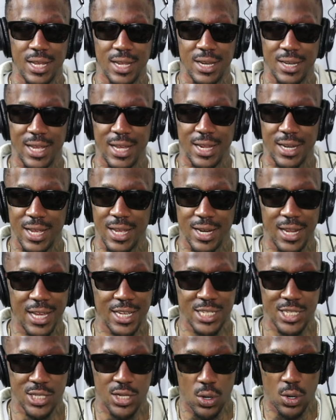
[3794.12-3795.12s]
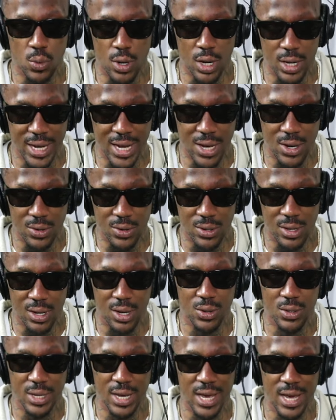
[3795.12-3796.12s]
they just don't work out.
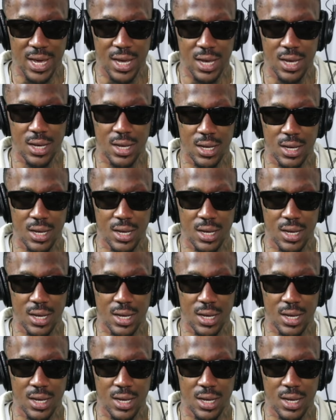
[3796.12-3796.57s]
Okay.